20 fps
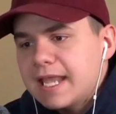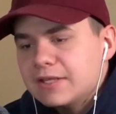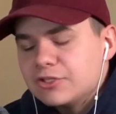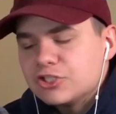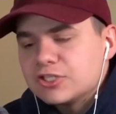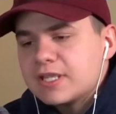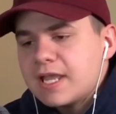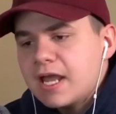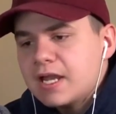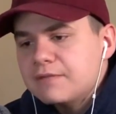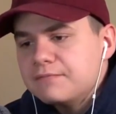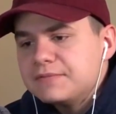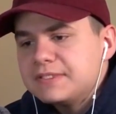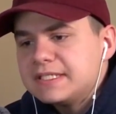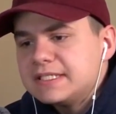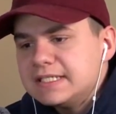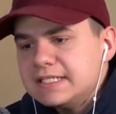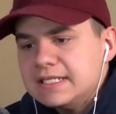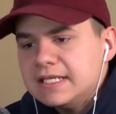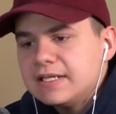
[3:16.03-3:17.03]
and just kind of
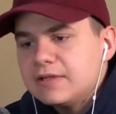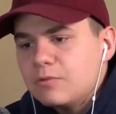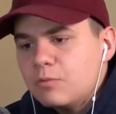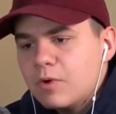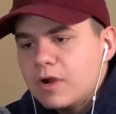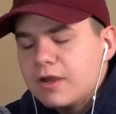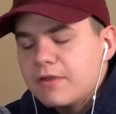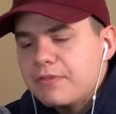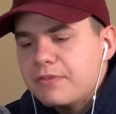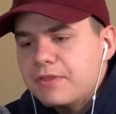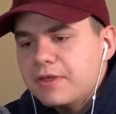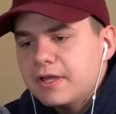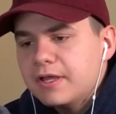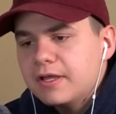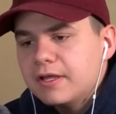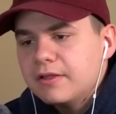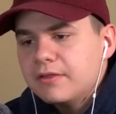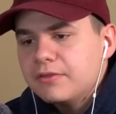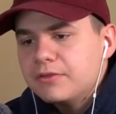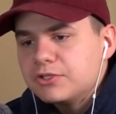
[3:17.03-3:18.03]
seeing where
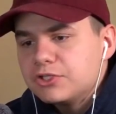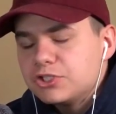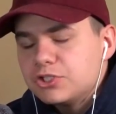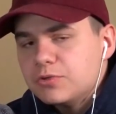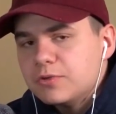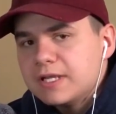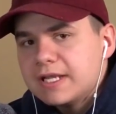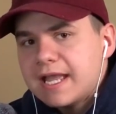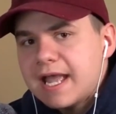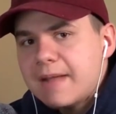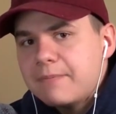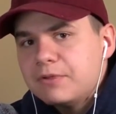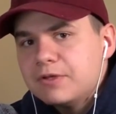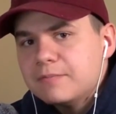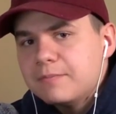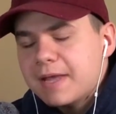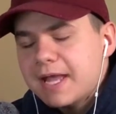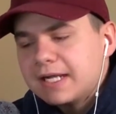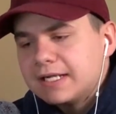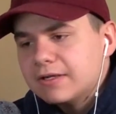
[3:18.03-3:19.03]
the shooting
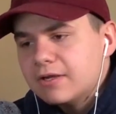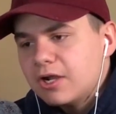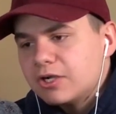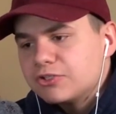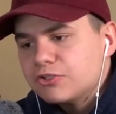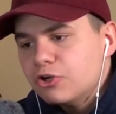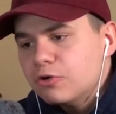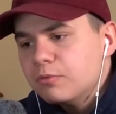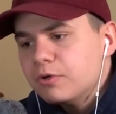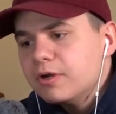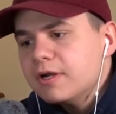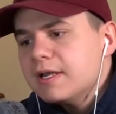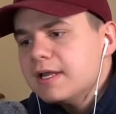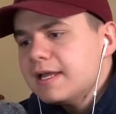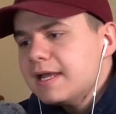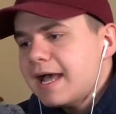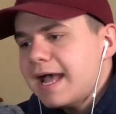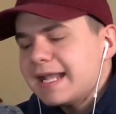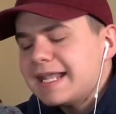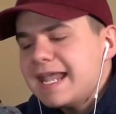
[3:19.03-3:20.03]
happened back in October,
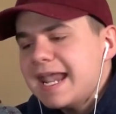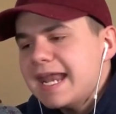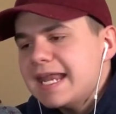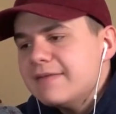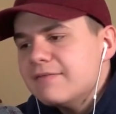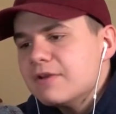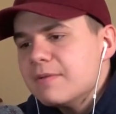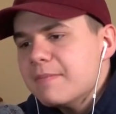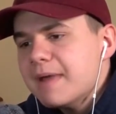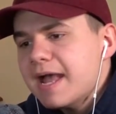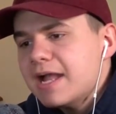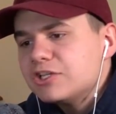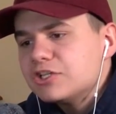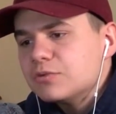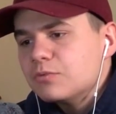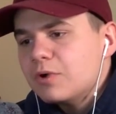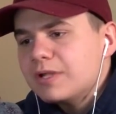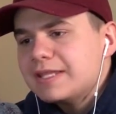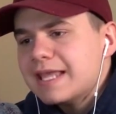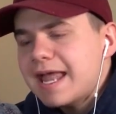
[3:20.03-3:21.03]
I can't even
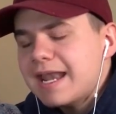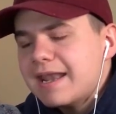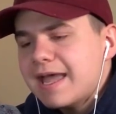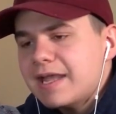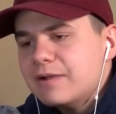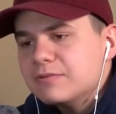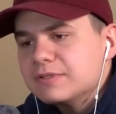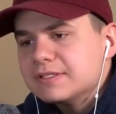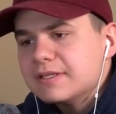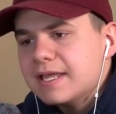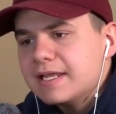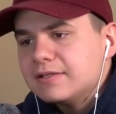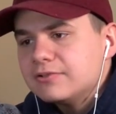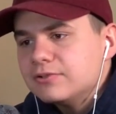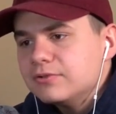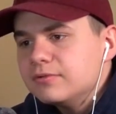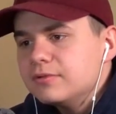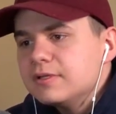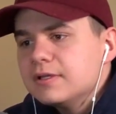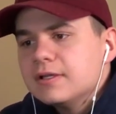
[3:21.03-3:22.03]
imagine what that night was like,
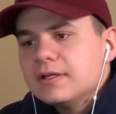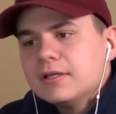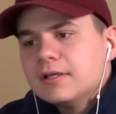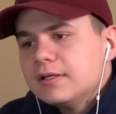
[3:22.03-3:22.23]
dude.